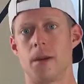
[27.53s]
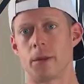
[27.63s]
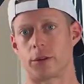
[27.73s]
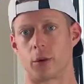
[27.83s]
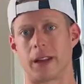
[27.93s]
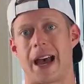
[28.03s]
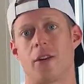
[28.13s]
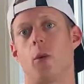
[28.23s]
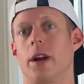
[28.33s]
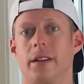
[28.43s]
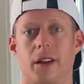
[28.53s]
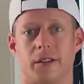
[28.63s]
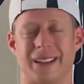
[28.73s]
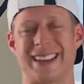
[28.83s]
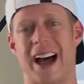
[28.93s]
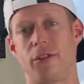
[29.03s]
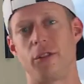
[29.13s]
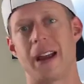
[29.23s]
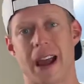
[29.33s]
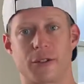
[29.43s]
So a ladder, what it does, allows you
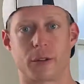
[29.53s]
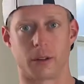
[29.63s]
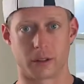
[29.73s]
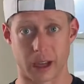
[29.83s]
to